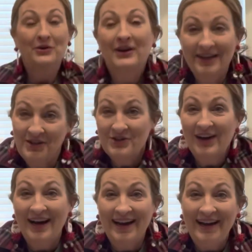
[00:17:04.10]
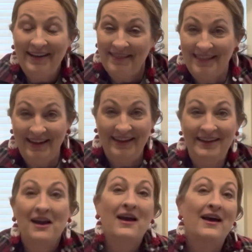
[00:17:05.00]
you're gonna try
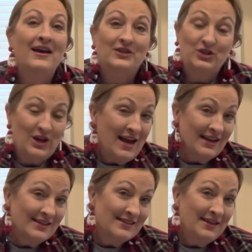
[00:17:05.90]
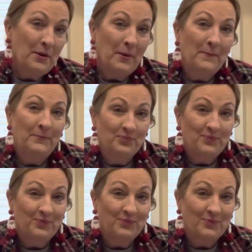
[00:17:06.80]
the Chex
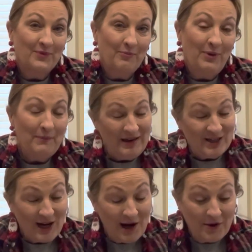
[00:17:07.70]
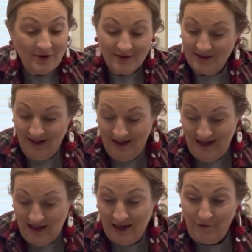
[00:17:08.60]
puppy chow,
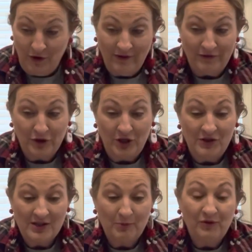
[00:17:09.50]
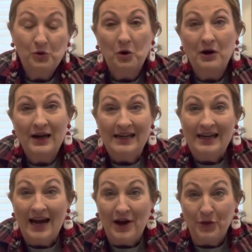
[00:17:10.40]
if you've ever used it before, or
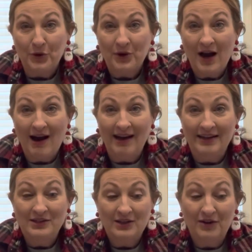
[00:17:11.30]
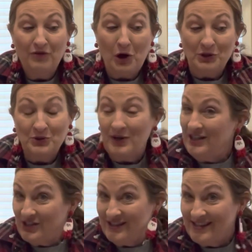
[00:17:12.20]
any other kind of
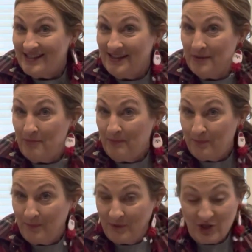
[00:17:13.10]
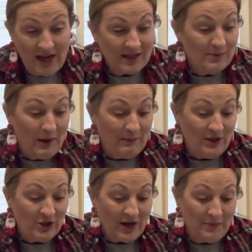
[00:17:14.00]
alterations to the Chex puppy
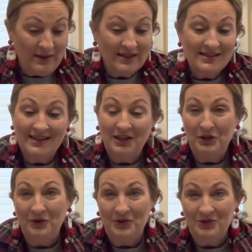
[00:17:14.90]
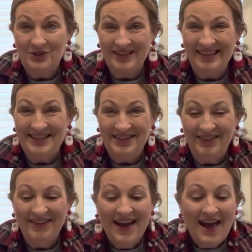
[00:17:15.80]
chow mix that you usually
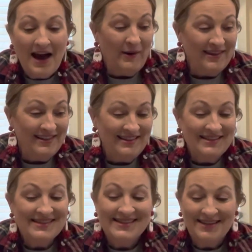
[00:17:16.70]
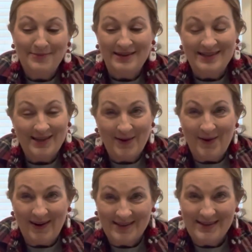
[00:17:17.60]
do. I think this is going to be so
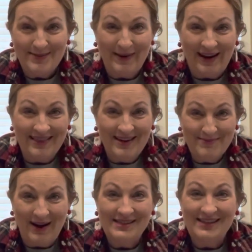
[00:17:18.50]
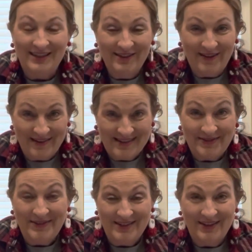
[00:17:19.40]
awesome, and I think my son-in-law is
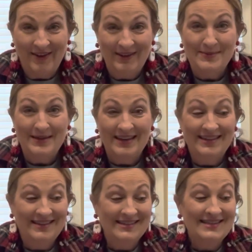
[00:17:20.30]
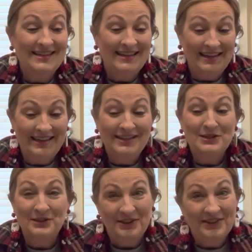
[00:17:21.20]
going to love it because it
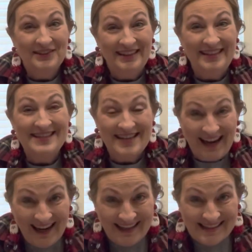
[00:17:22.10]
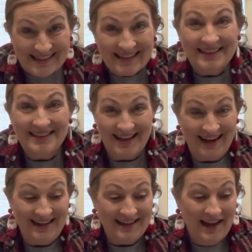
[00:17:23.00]
truly tastes
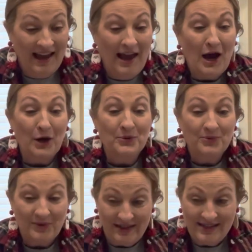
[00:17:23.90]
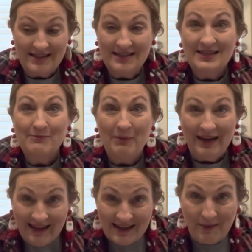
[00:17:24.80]
like a Reese's
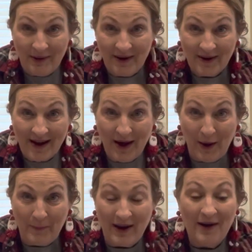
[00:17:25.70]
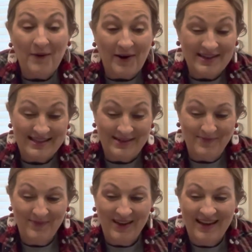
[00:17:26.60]
peanut butter cup. How
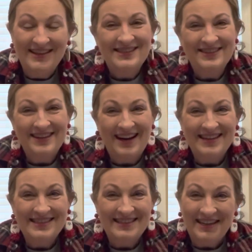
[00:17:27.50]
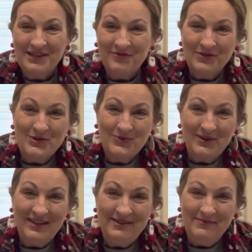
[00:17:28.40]
awesome. So guys, thanks for
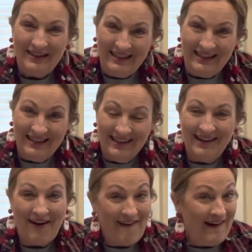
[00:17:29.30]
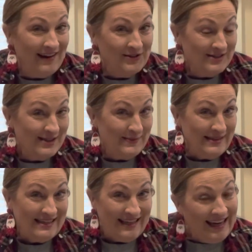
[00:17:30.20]
joining me on
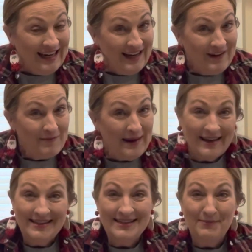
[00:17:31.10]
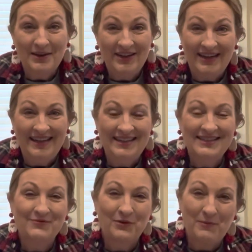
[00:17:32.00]
Christmas Eve, making some
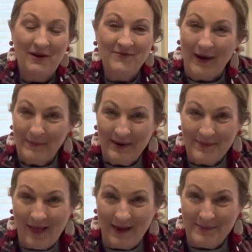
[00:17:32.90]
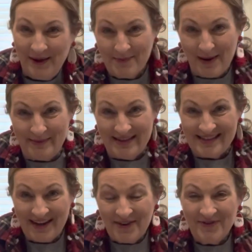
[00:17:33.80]
goodies for my family while I'm here by
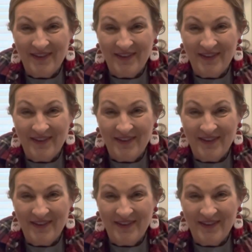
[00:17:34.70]
myself.